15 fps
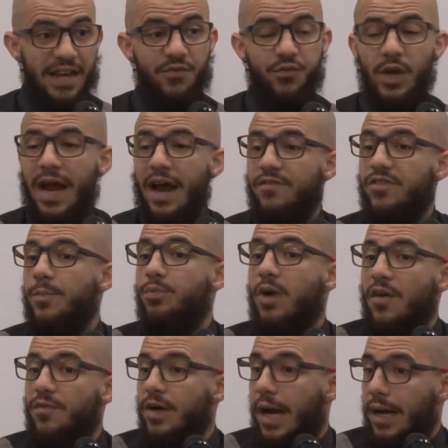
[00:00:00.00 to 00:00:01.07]
If we have the
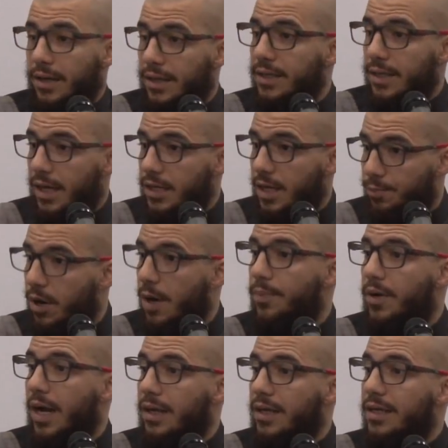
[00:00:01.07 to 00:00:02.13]
proper
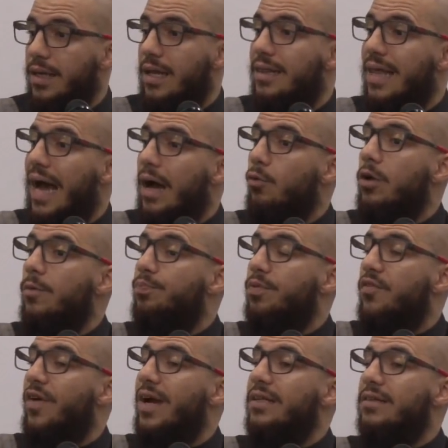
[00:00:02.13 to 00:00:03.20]
aqeedah, that will
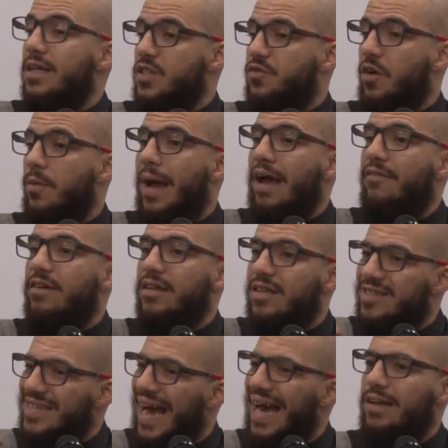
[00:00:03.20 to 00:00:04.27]
prevent us from
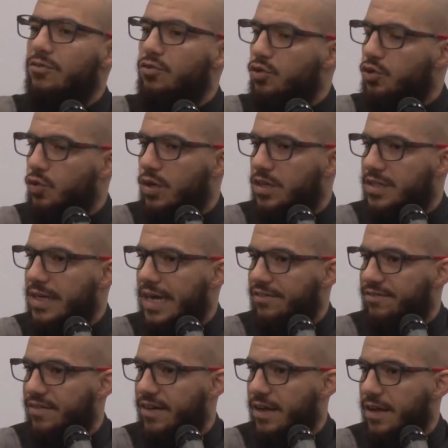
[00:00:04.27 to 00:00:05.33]
having this attitude towards
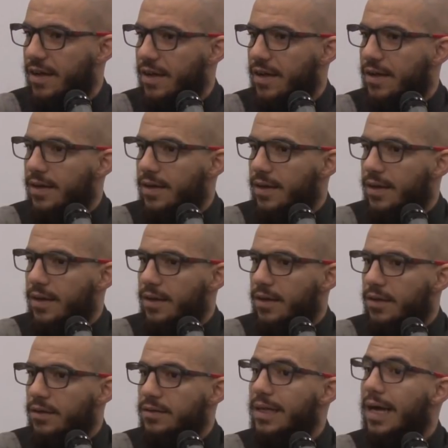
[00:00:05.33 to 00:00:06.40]
life.
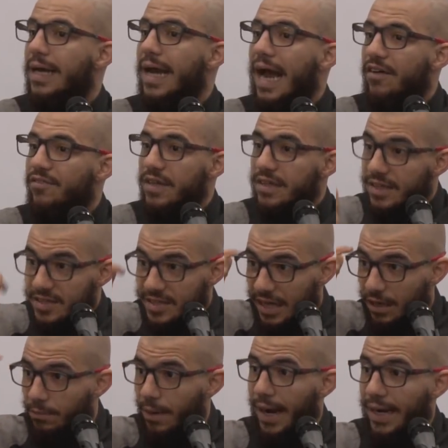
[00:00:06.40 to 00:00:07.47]
Not having
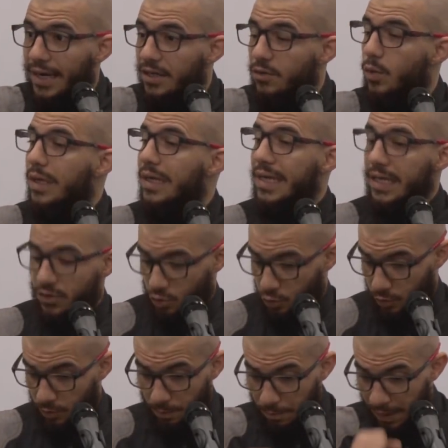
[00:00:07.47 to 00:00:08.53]
this in mind will lead
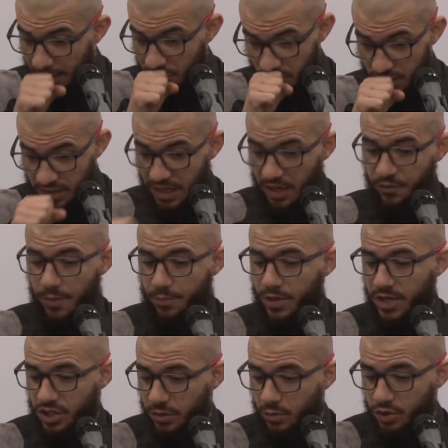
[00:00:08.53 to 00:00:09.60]
to much
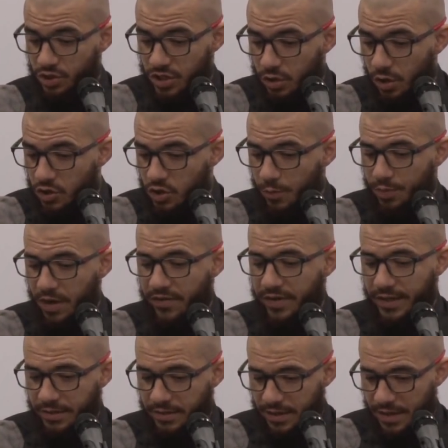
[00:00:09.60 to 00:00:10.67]
self-oppression, which is also
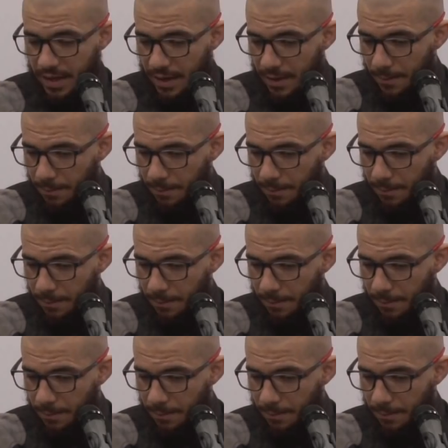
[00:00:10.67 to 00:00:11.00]
prevalent.